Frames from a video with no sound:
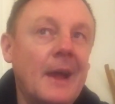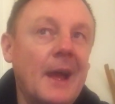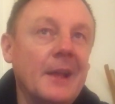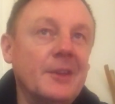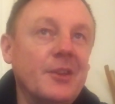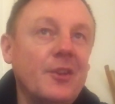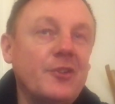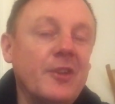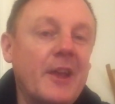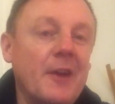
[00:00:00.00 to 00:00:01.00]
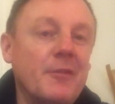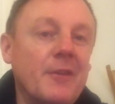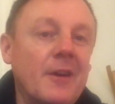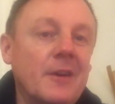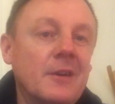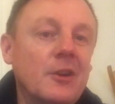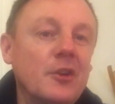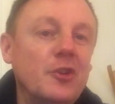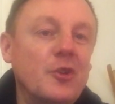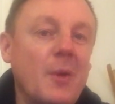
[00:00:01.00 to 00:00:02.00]
and together
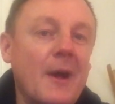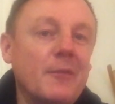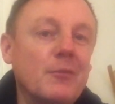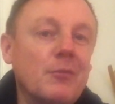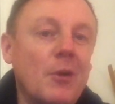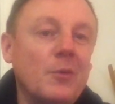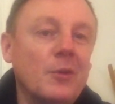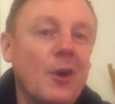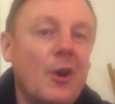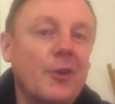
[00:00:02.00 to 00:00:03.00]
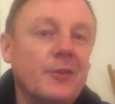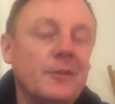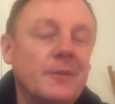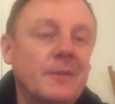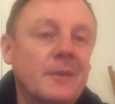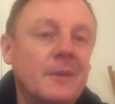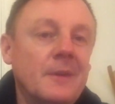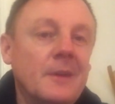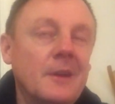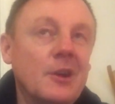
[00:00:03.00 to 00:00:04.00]
you have grown a garden.
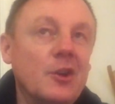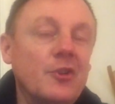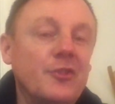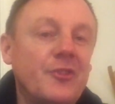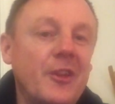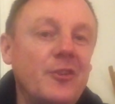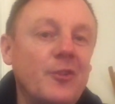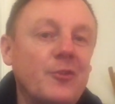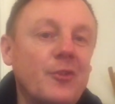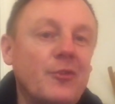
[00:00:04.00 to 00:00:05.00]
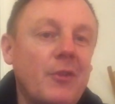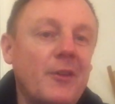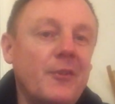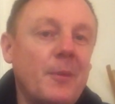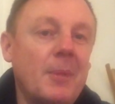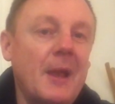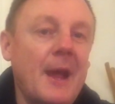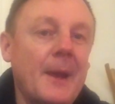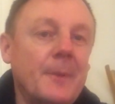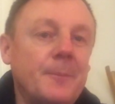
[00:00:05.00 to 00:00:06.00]
Continue to trust the
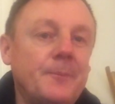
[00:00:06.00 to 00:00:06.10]
plan.